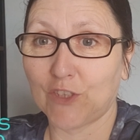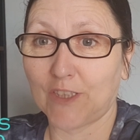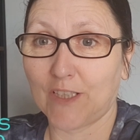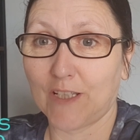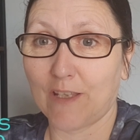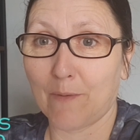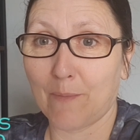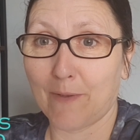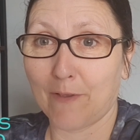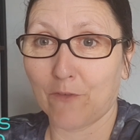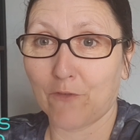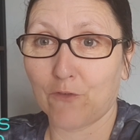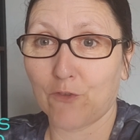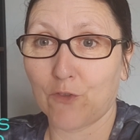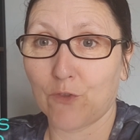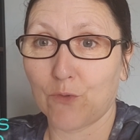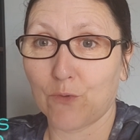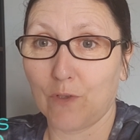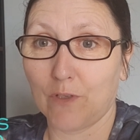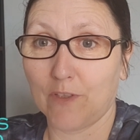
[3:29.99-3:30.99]
to get
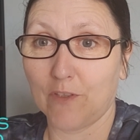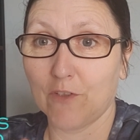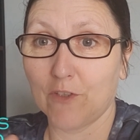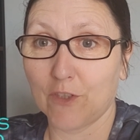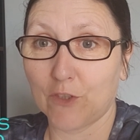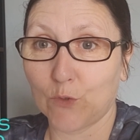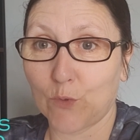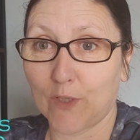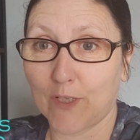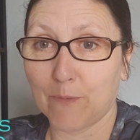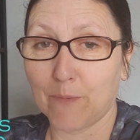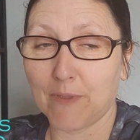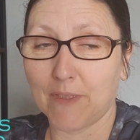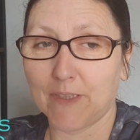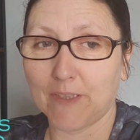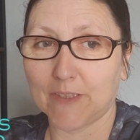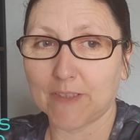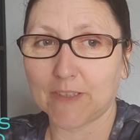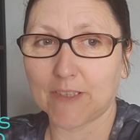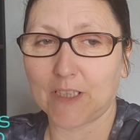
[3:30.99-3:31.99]
about another twenty
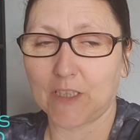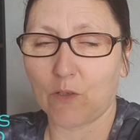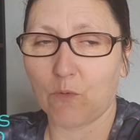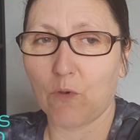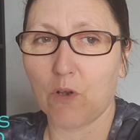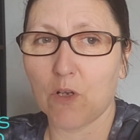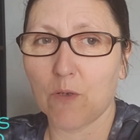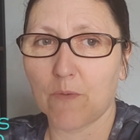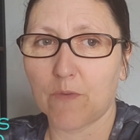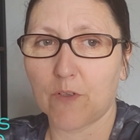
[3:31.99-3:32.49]
minutes, and I woke up.